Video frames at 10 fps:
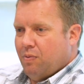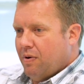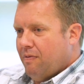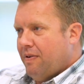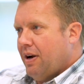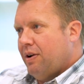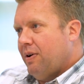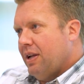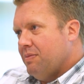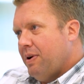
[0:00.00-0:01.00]
We're very
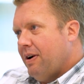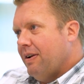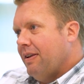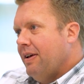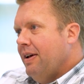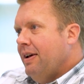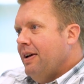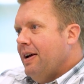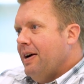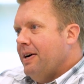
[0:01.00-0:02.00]
transparent,
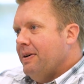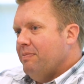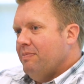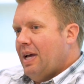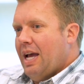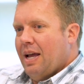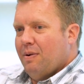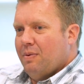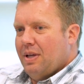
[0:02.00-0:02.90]
and